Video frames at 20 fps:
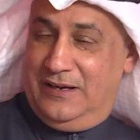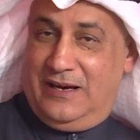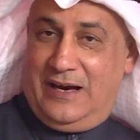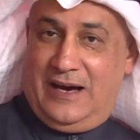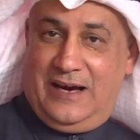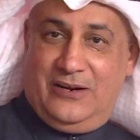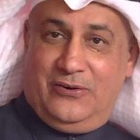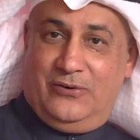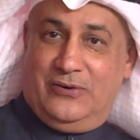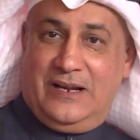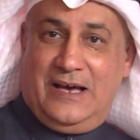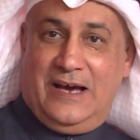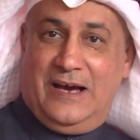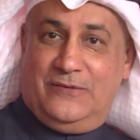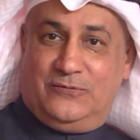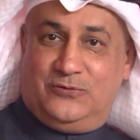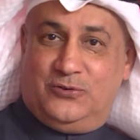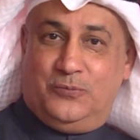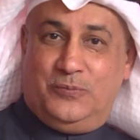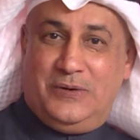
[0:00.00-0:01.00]
I don't
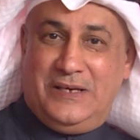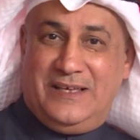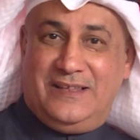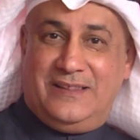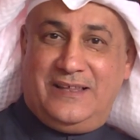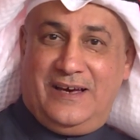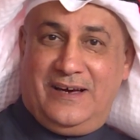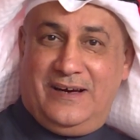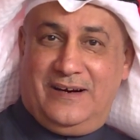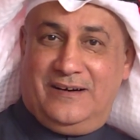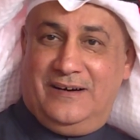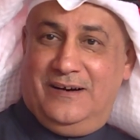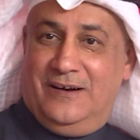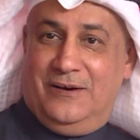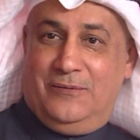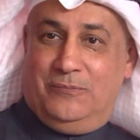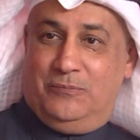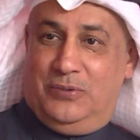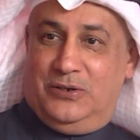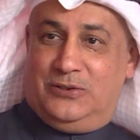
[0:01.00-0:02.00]
have to be there
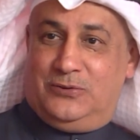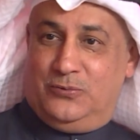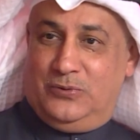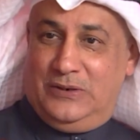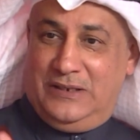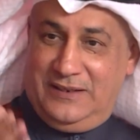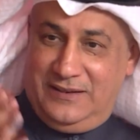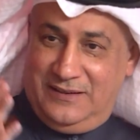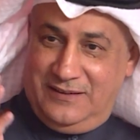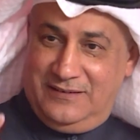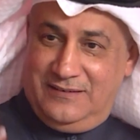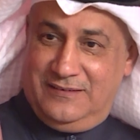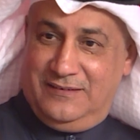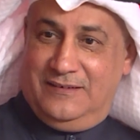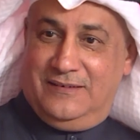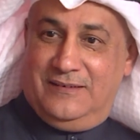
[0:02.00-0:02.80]
between